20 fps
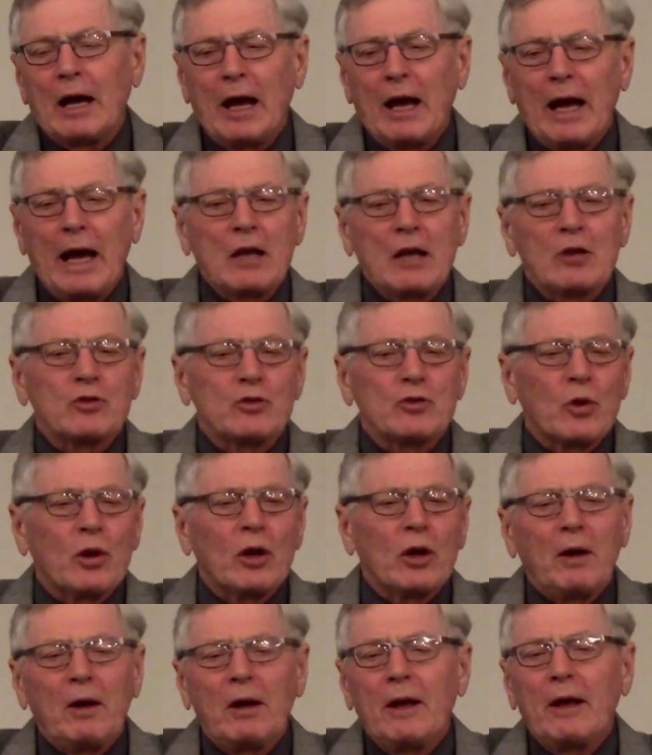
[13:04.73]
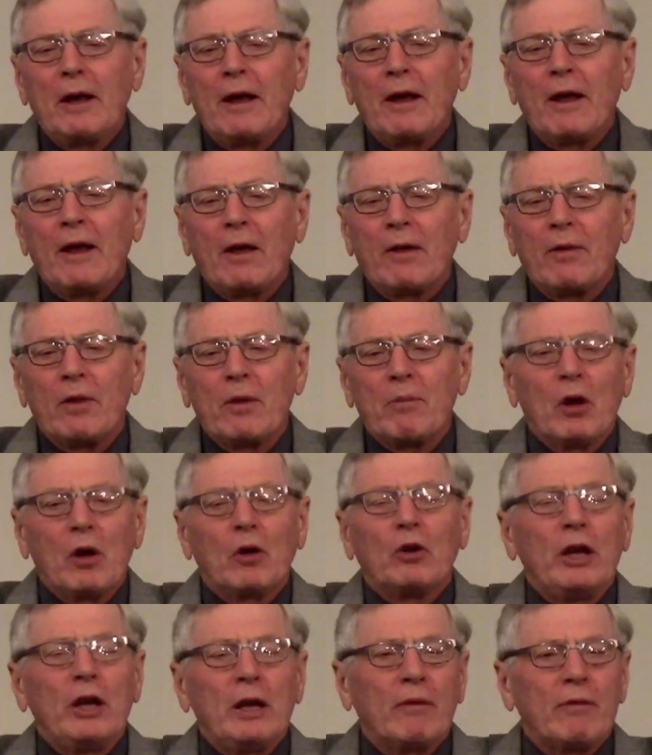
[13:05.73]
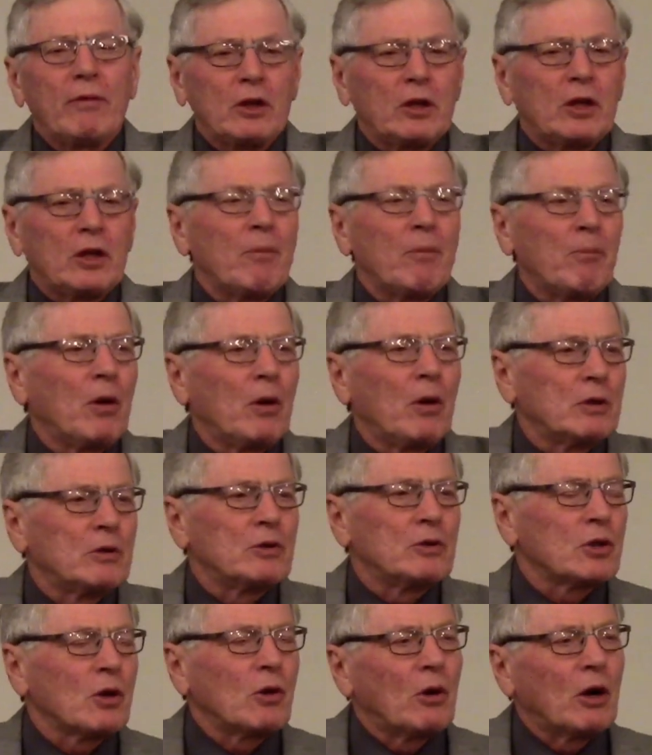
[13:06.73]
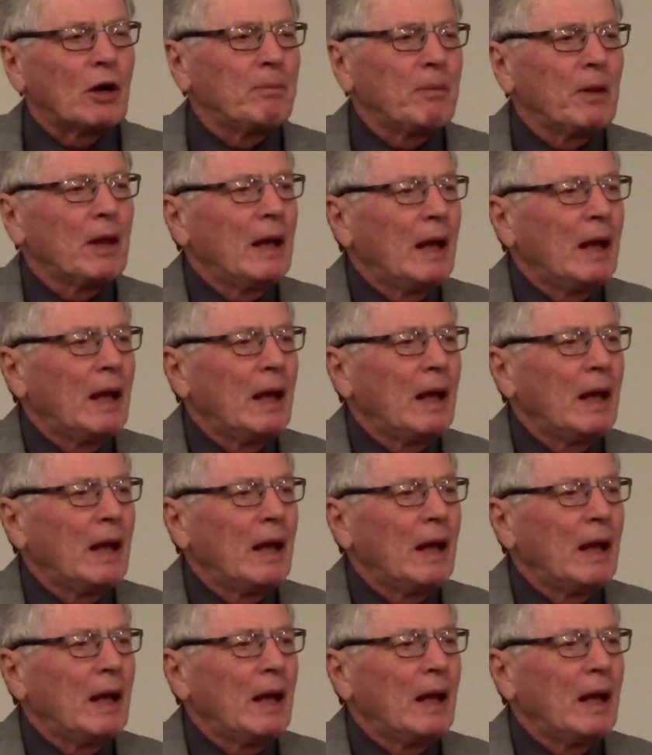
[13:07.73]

Ezra, the building of the temple and so on,